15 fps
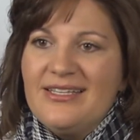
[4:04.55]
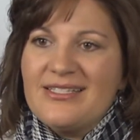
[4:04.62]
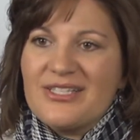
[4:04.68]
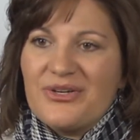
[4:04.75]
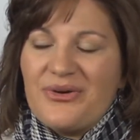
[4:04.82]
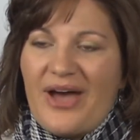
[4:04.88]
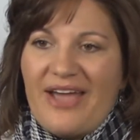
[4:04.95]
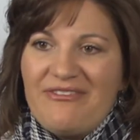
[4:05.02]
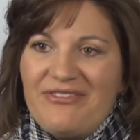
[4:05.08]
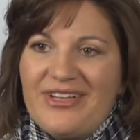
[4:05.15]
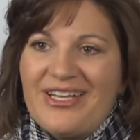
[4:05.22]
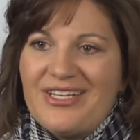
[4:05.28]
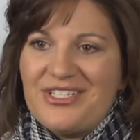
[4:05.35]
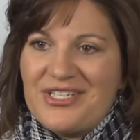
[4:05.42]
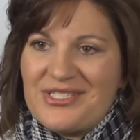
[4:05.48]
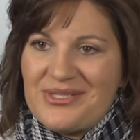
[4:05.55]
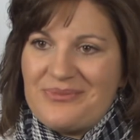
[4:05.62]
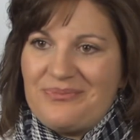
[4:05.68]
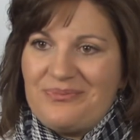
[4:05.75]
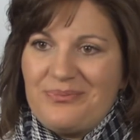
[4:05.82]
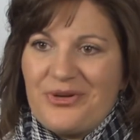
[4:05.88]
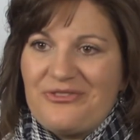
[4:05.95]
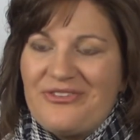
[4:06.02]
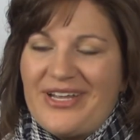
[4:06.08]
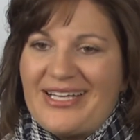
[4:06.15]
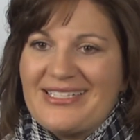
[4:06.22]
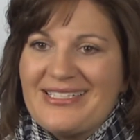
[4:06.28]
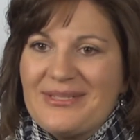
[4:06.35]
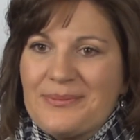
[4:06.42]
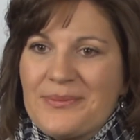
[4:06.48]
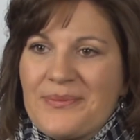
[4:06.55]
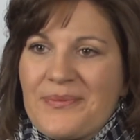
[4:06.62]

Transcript: so I fit in just perfect.